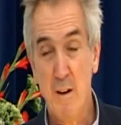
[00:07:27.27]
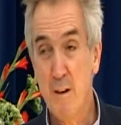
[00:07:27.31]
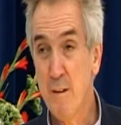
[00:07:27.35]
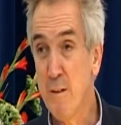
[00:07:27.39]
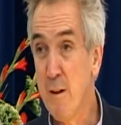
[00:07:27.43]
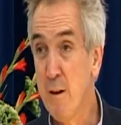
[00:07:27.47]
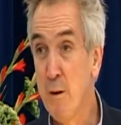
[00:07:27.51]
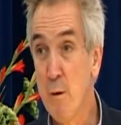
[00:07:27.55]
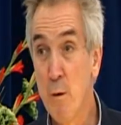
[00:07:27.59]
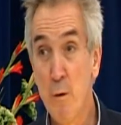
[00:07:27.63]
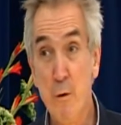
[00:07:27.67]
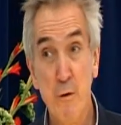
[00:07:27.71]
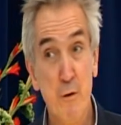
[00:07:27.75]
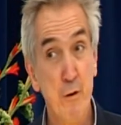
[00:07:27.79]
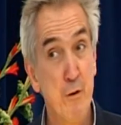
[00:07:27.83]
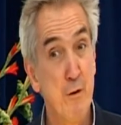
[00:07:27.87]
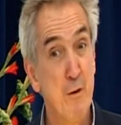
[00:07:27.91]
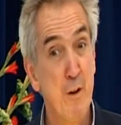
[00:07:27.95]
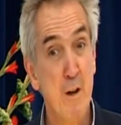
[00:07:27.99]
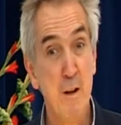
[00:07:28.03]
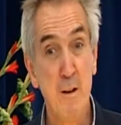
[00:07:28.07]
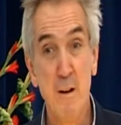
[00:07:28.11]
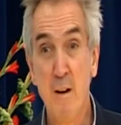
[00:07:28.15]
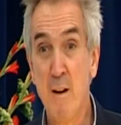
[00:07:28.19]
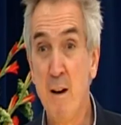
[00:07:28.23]
They're not
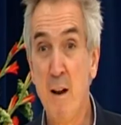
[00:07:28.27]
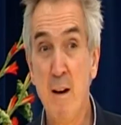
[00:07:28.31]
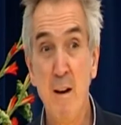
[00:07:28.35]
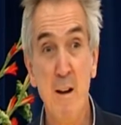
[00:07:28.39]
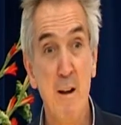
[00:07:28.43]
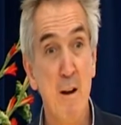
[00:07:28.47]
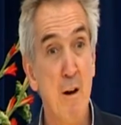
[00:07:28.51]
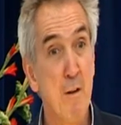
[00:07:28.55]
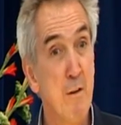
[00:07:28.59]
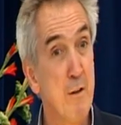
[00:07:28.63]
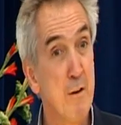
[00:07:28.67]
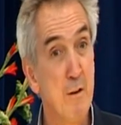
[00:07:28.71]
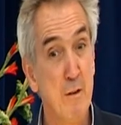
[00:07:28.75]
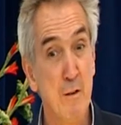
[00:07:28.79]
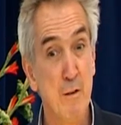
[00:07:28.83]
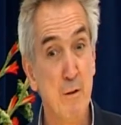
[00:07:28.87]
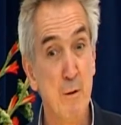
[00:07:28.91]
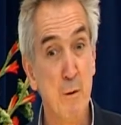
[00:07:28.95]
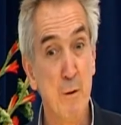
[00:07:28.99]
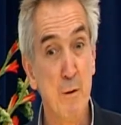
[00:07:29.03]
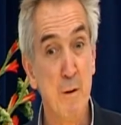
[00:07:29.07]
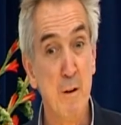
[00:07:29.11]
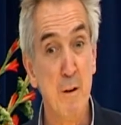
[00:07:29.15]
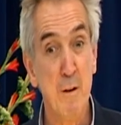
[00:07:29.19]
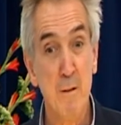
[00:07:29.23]
seen in any other
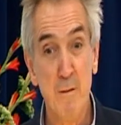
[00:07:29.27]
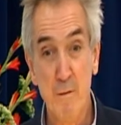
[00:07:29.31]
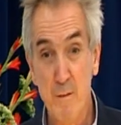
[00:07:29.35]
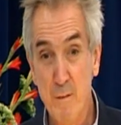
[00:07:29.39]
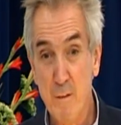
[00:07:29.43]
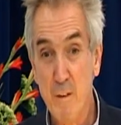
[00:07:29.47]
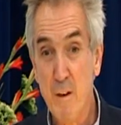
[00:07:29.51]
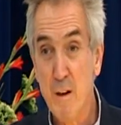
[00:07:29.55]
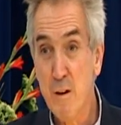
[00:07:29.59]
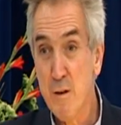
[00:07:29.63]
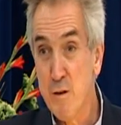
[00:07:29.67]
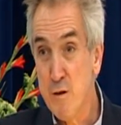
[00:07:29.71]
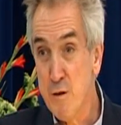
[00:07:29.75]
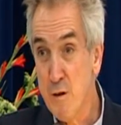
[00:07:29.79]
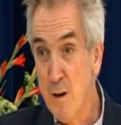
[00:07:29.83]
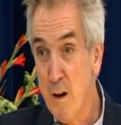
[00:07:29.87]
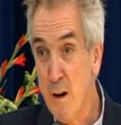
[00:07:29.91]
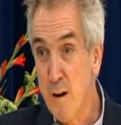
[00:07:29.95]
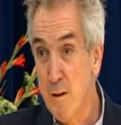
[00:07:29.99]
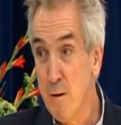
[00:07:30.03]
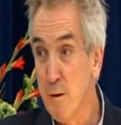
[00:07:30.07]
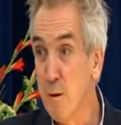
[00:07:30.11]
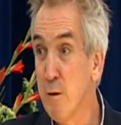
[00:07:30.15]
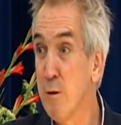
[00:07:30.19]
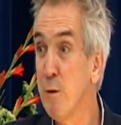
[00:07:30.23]
disorder. They're
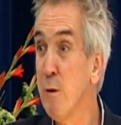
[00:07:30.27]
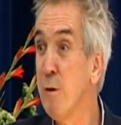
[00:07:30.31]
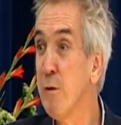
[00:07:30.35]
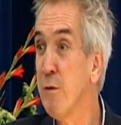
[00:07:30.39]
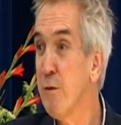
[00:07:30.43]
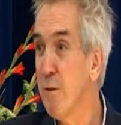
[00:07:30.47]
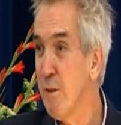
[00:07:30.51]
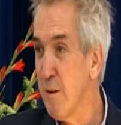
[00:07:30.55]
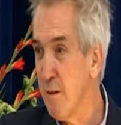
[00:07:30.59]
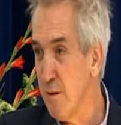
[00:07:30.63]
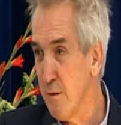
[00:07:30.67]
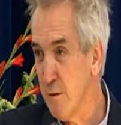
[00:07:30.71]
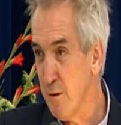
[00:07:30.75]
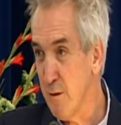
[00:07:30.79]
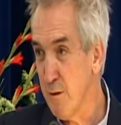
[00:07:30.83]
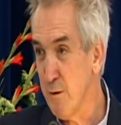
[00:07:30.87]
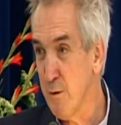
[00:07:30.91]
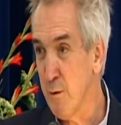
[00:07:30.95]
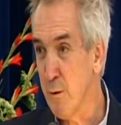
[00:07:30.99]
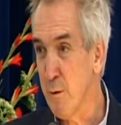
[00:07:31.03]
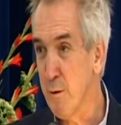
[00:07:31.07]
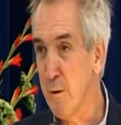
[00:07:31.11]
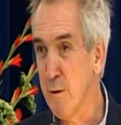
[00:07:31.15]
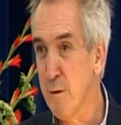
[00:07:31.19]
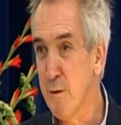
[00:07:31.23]
shared across these
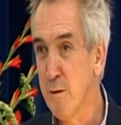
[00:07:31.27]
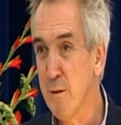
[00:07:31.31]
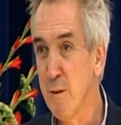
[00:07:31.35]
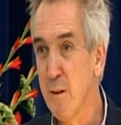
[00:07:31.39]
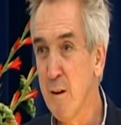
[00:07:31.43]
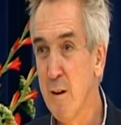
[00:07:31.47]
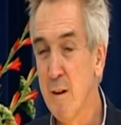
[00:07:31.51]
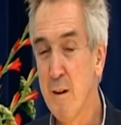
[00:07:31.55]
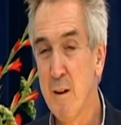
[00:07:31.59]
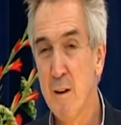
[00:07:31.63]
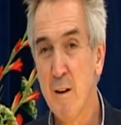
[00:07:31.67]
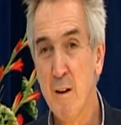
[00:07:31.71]
disorders.